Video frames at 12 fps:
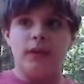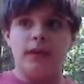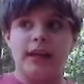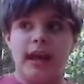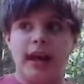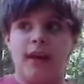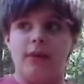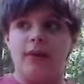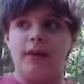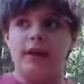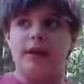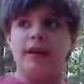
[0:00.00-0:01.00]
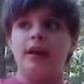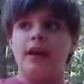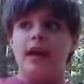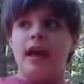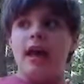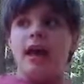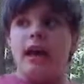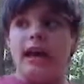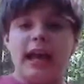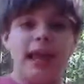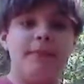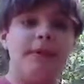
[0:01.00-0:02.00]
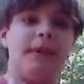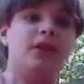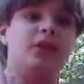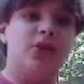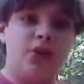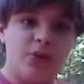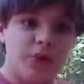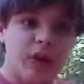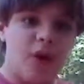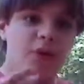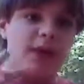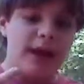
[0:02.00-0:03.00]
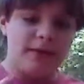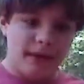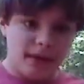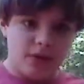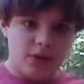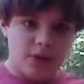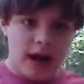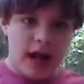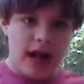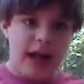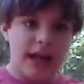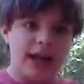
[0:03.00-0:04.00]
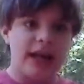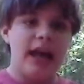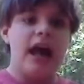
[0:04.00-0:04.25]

Now it can't be too low, can't be too high.